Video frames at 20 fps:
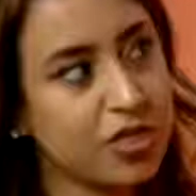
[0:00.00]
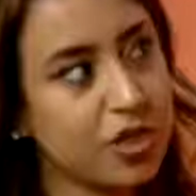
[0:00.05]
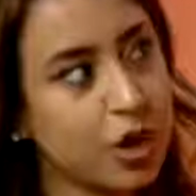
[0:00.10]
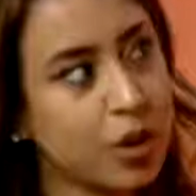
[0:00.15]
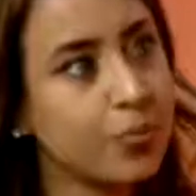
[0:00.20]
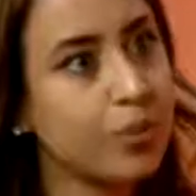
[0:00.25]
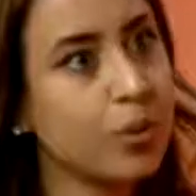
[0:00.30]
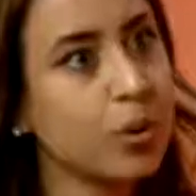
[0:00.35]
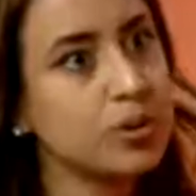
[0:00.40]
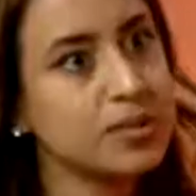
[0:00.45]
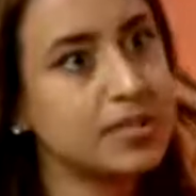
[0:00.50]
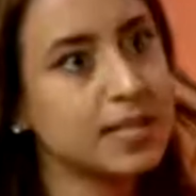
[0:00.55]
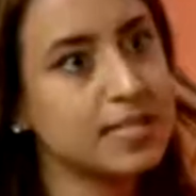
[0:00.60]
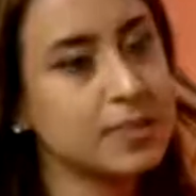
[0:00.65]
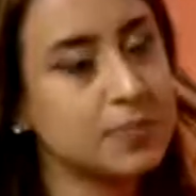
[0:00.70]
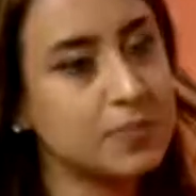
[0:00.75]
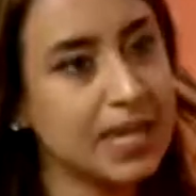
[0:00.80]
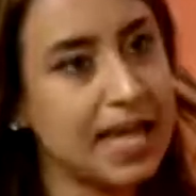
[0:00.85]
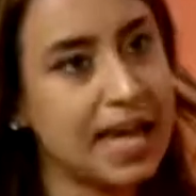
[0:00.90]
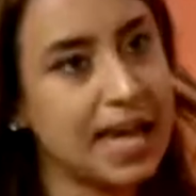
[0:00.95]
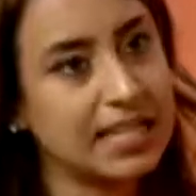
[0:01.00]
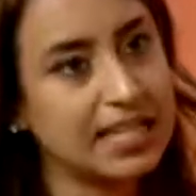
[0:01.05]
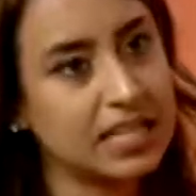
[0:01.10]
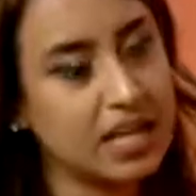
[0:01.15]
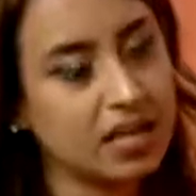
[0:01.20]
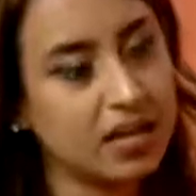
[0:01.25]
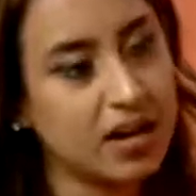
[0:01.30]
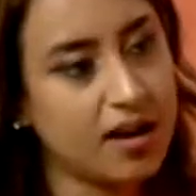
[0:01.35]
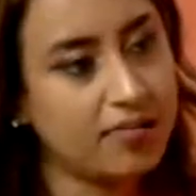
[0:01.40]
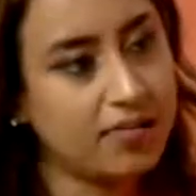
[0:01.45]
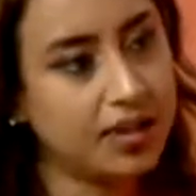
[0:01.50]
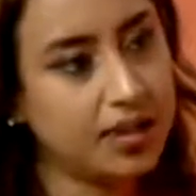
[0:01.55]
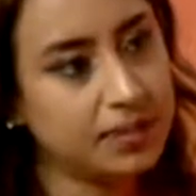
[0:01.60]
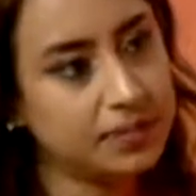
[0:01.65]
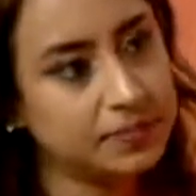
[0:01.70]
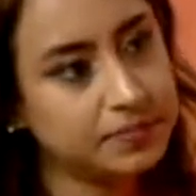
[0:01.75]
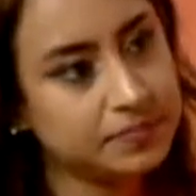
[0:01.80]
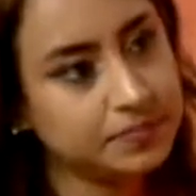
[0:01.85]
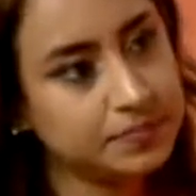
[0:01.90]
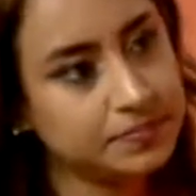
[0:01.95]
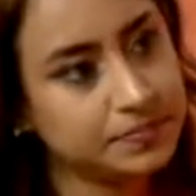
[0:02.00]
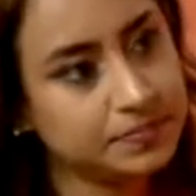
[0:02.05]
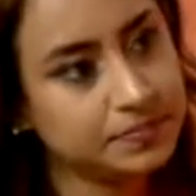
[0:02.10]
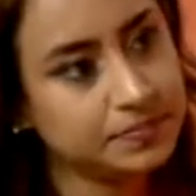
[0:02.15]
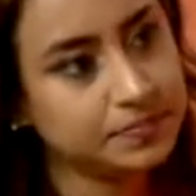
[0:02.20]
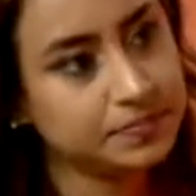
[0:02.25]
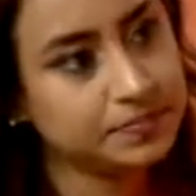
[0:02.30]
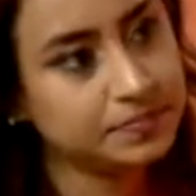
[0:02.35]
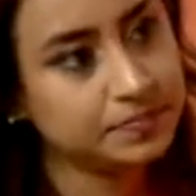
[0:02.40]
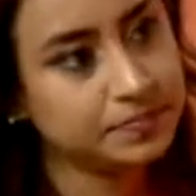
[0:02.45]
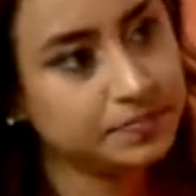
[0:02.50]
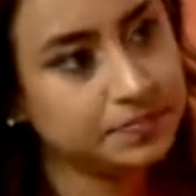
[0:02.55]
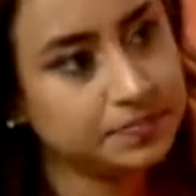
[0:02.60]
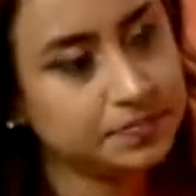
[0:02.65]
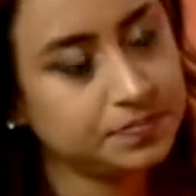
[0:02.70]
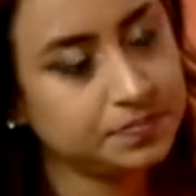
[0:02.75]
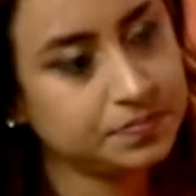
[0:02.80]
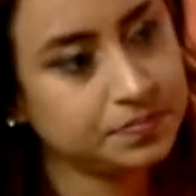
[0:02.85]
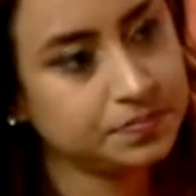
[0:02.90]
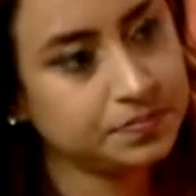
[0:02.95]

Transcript: the thought process behind Uncover? So